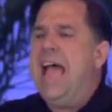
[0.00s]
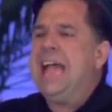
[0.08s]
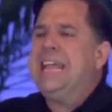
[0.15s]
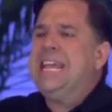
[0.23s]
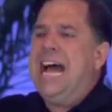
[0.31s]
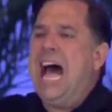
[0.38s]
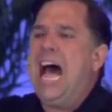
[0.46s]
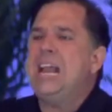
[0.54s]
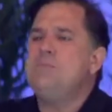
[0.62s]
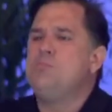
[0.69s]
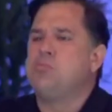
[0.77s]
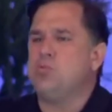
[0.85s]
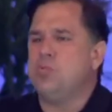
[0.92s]
And
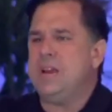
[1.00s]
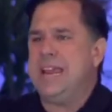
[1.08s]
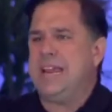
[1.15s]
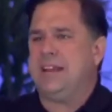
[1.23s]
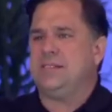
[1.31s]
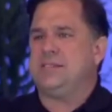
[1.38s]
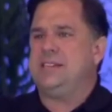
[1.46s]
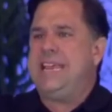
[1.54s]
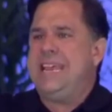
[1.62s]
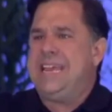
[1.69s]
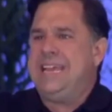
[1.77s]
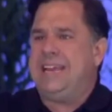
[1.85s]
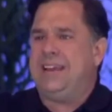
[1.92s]
God brings
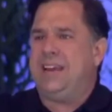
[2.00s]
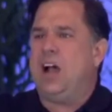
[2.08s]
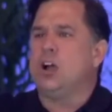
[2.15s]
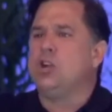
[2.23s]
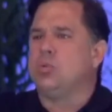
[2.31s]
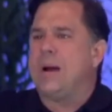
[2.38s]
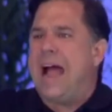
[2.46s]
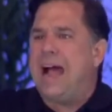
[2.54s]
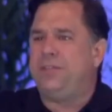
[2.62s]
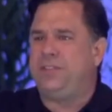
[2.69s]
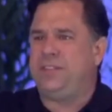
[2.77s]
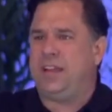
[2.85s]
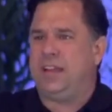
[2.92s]
in a
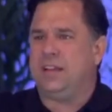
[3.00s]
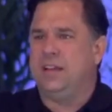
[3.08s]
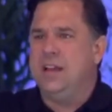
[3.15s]
grafting.